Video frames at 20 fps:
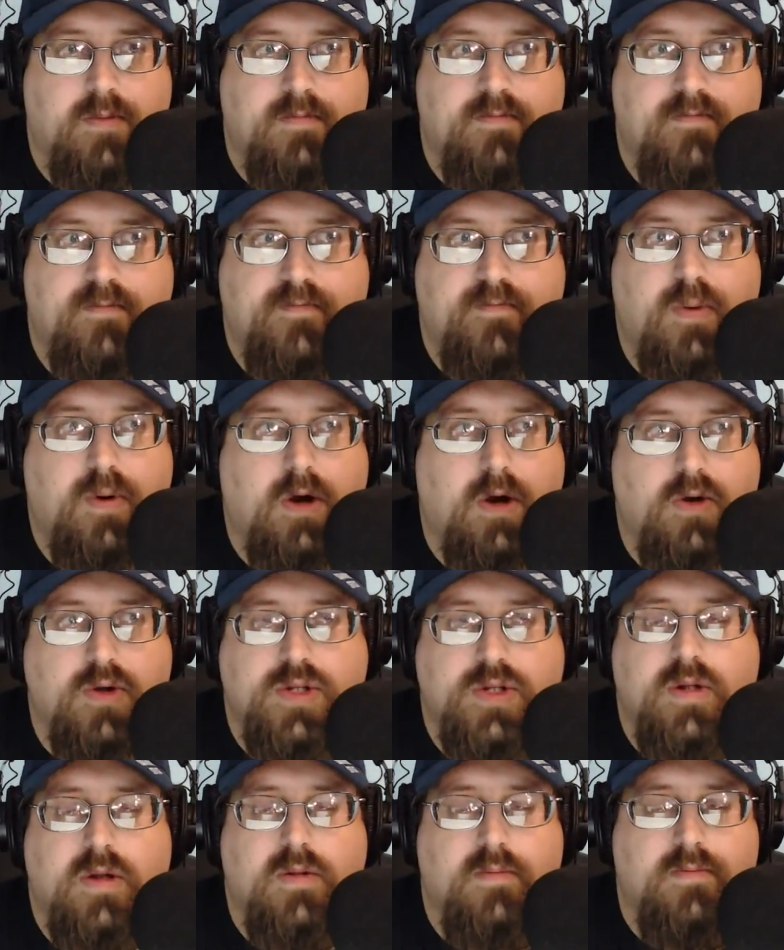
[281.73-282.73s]
partners,
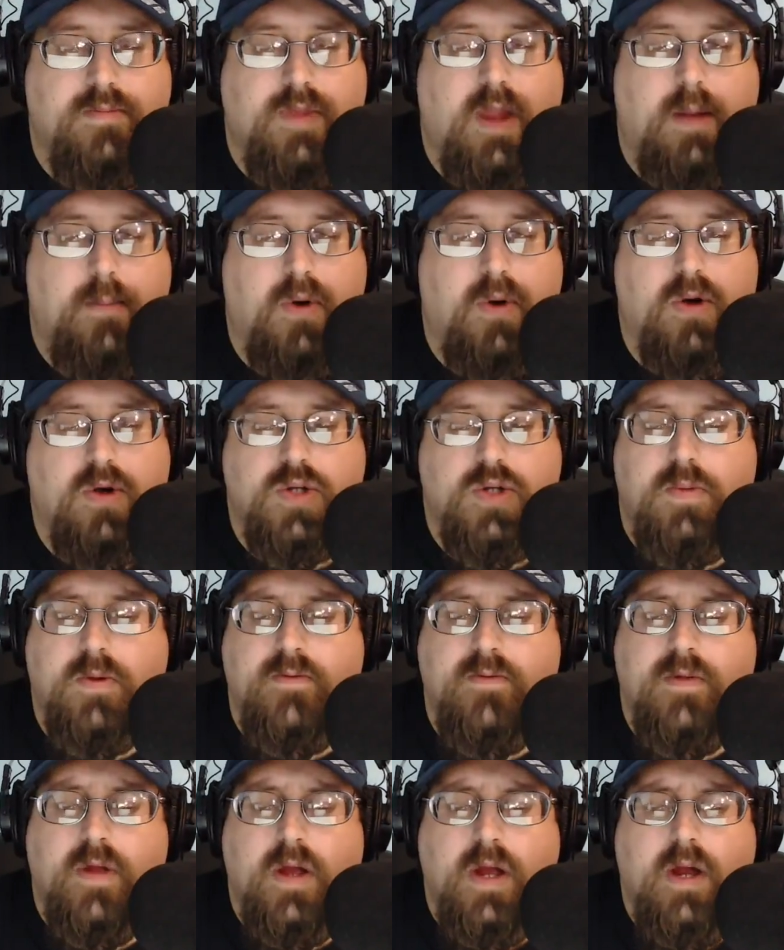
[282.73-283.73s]
not partners, but
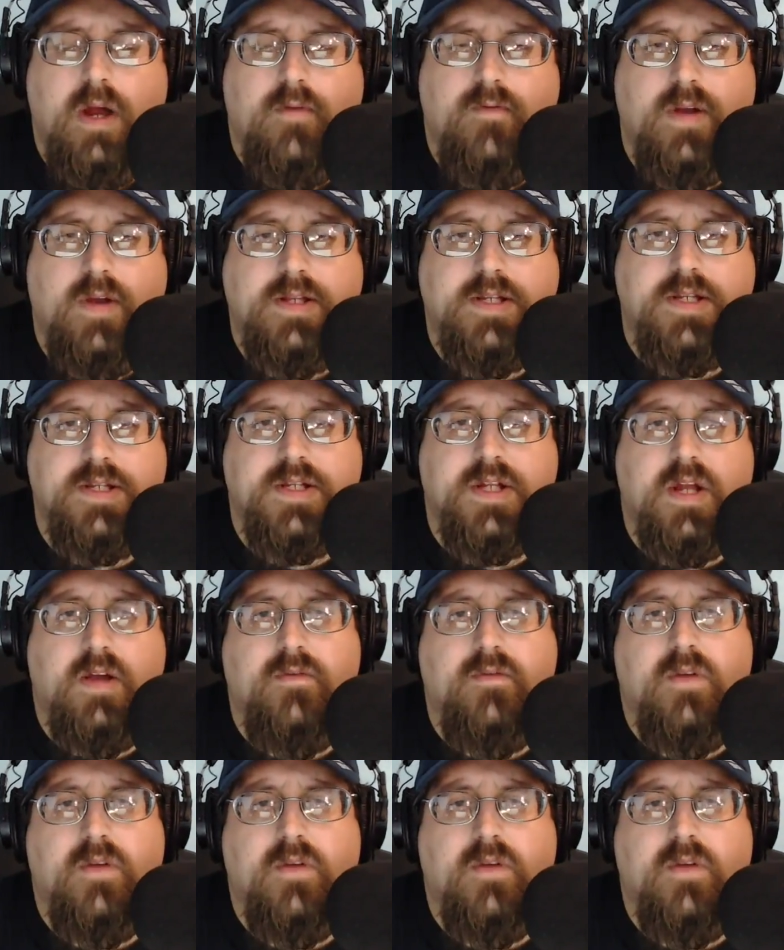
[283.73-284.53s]
friends and stuff.